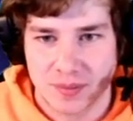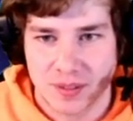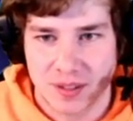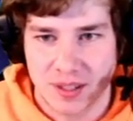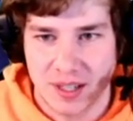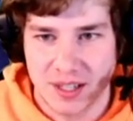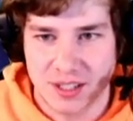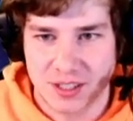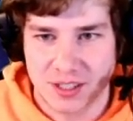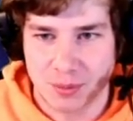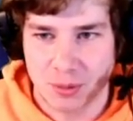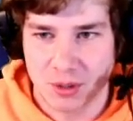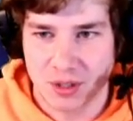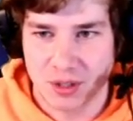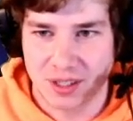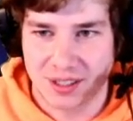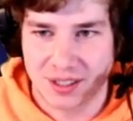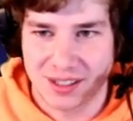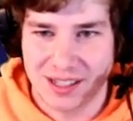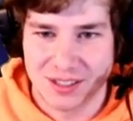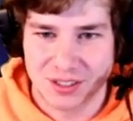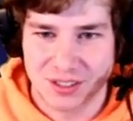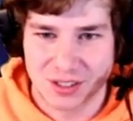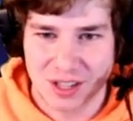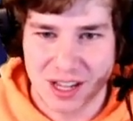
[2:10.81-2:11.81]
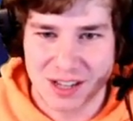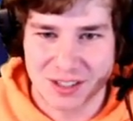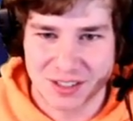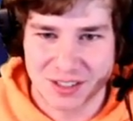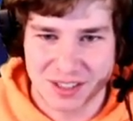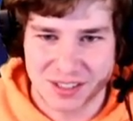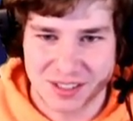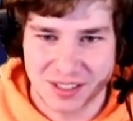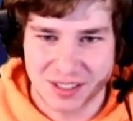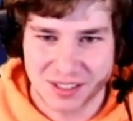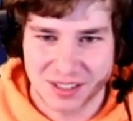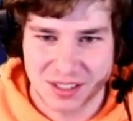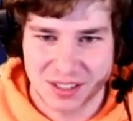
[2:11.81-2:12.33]
Okay, somewhere in the clouds allows a
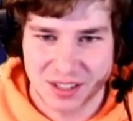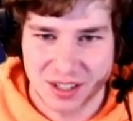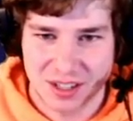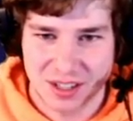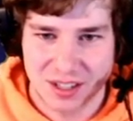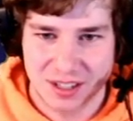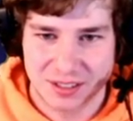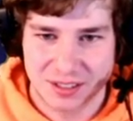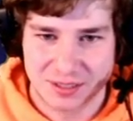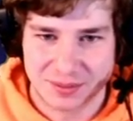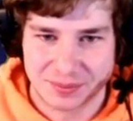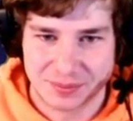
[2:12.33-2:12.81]
6 star.